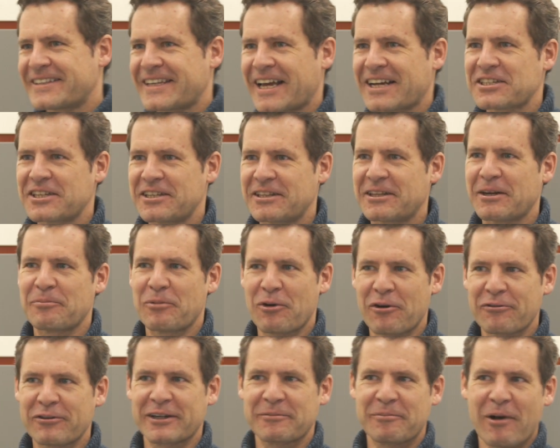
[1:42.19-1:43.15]
is actually the
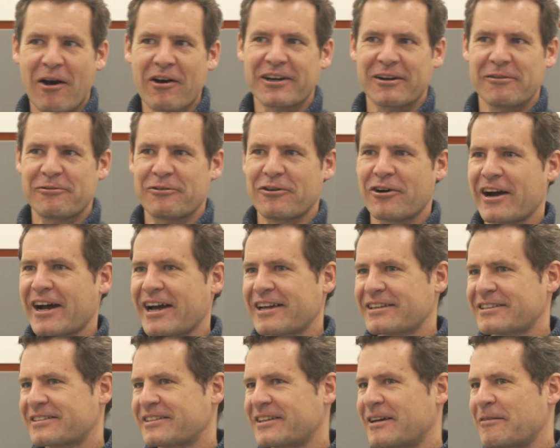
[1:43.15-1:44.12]
perfect partner for
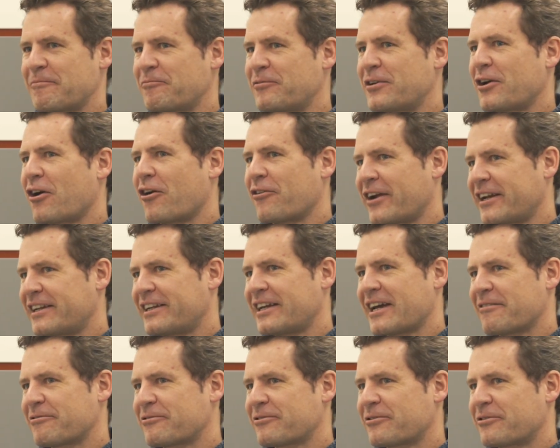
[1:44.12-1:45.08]
us. We already
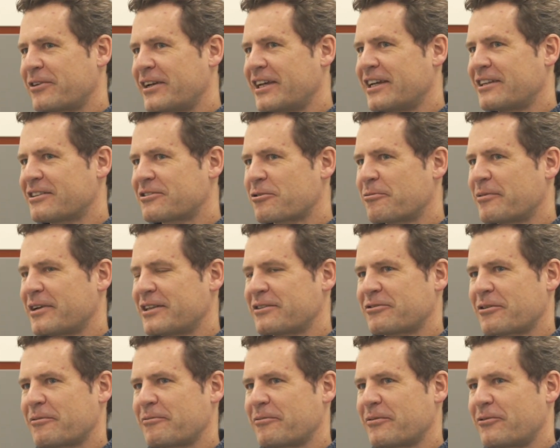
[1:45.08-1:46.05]
have 3
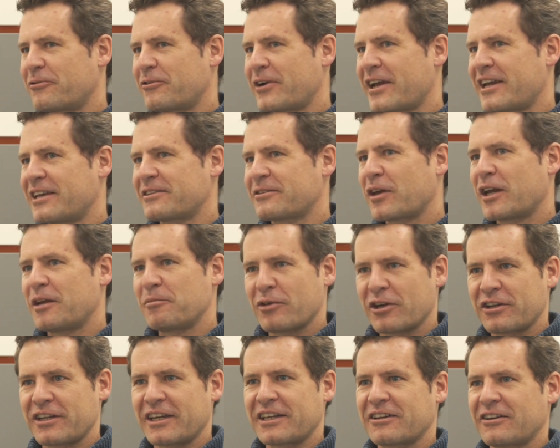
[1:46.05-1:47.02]
instruments from Raith. In
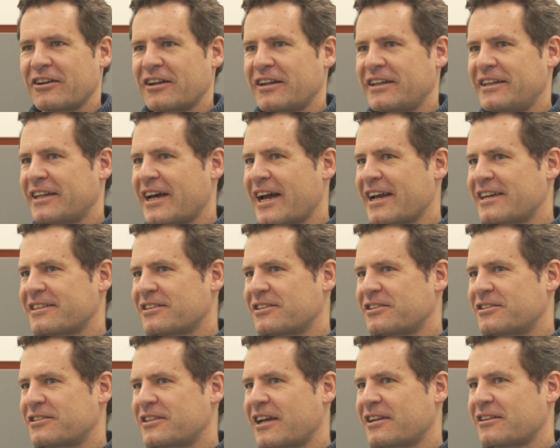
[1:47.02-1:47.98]
particularly nice
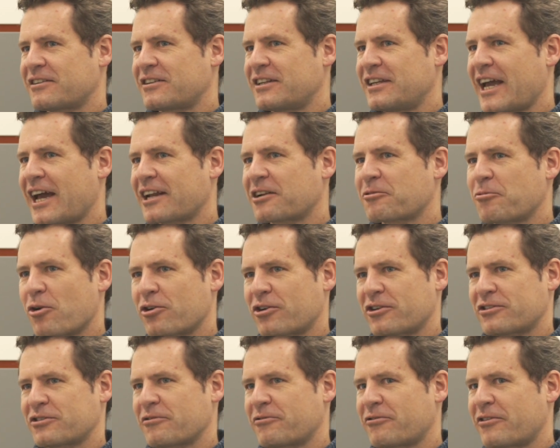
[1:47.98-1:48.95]
is that the
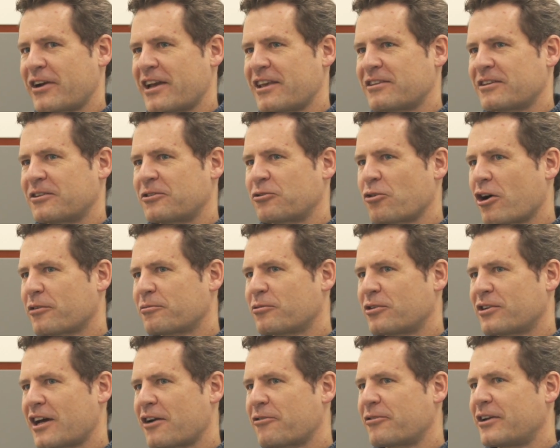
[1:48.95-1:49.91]
headquarters of Raith in
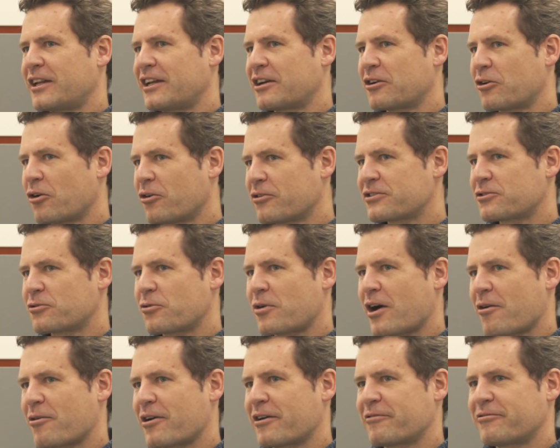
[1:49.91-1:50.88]
Dortmund are really close to
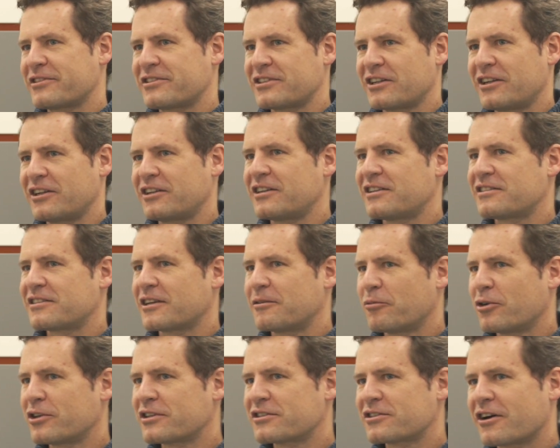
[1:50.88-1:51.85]
our facilities in
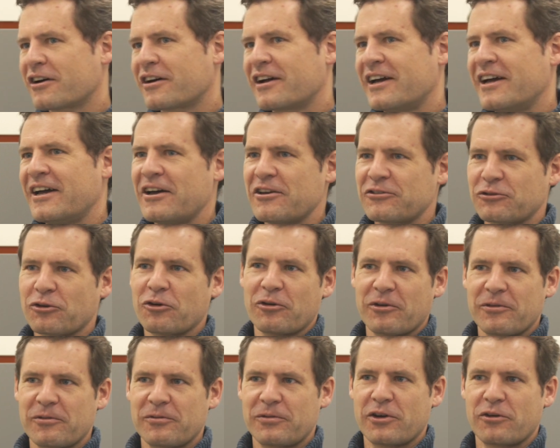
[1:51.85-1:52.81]
Münster, so
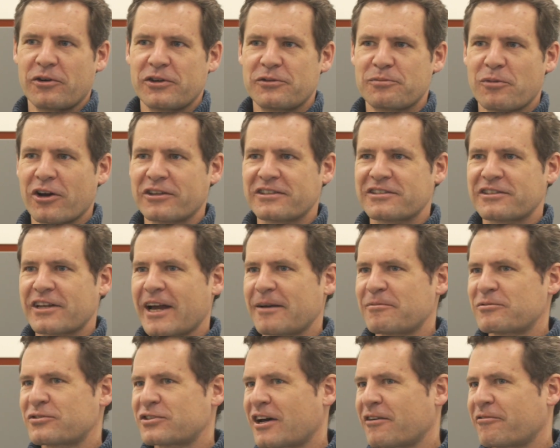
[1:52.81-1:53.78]
the response
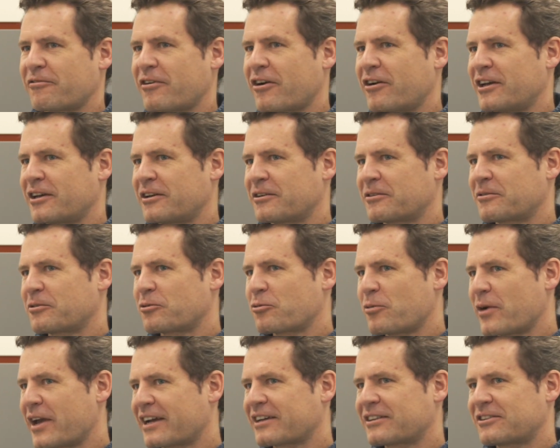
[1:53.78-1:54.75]
times are very
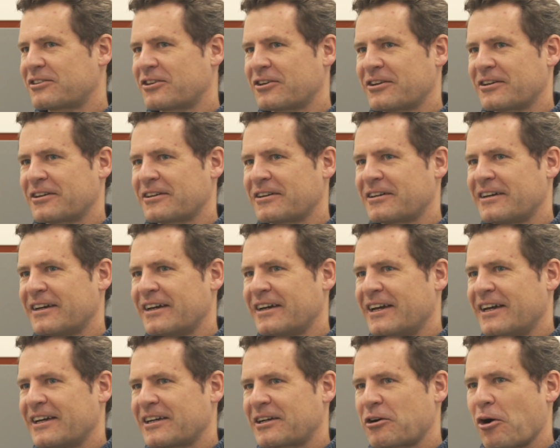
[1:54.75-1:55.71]
quick, the
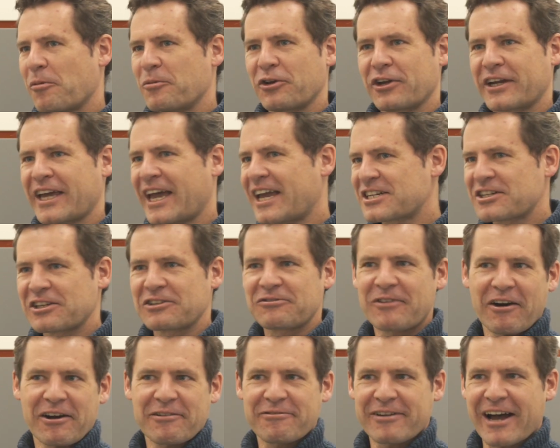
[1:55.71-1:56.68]
communication is
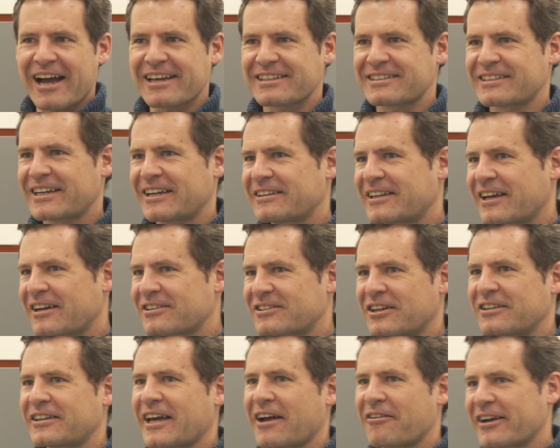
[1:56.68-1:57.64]
very fast, and there's
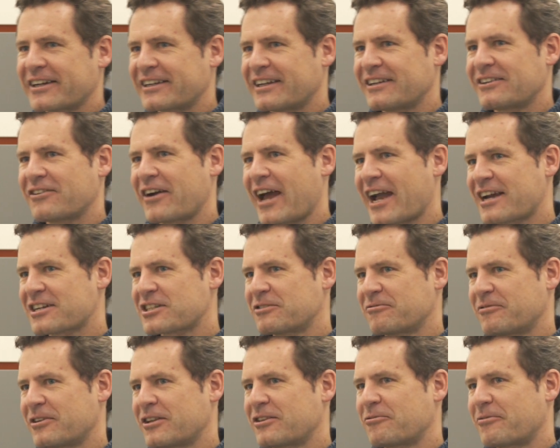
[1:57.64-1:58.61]
a direct
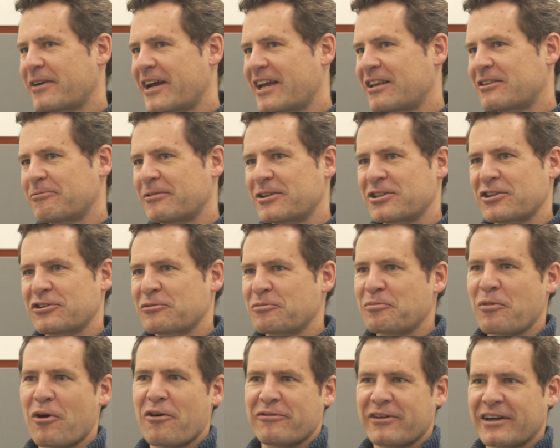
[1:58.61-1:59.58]
interaction with Raith, which is
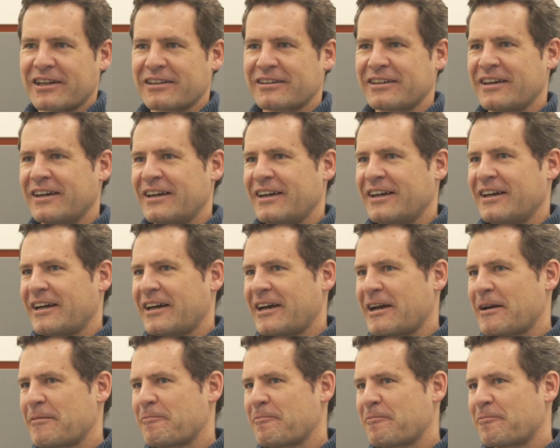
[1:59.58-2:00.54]
perfect.
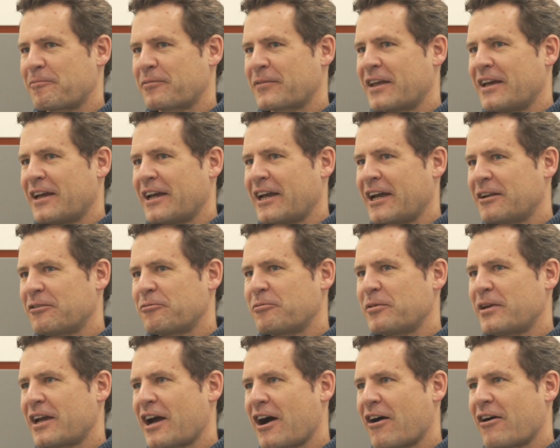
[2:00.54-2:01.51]
And we
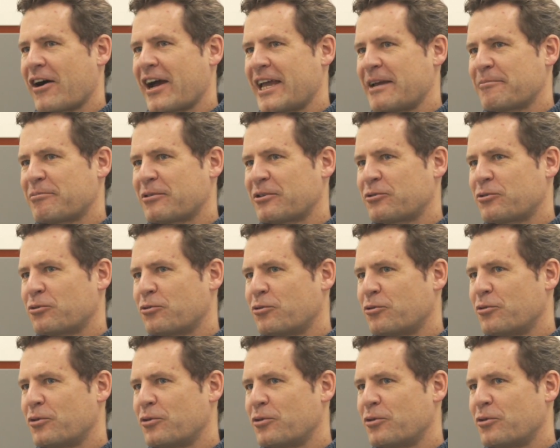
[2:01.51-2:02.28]
are able to